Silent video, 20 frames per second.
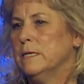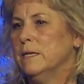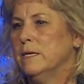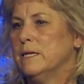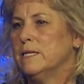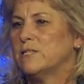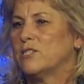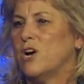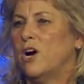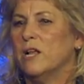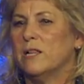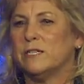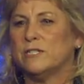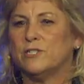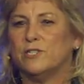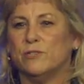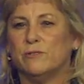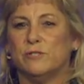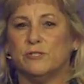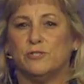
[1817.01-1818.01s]
He's calling
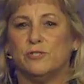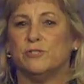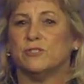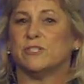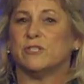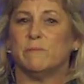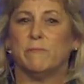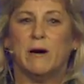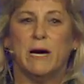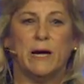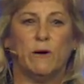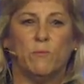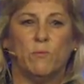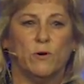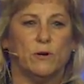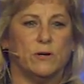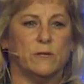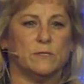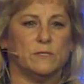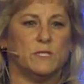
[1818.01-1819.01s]
to you. He's using my
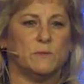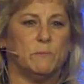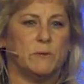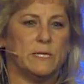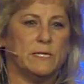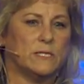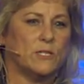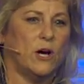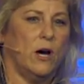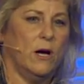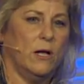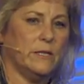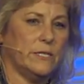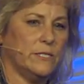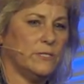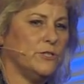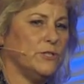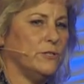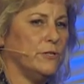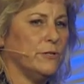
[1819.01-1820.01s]
words, but He's
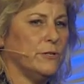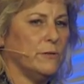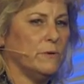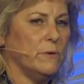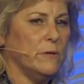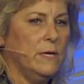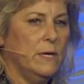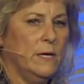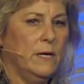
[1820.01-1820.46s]
calling to you.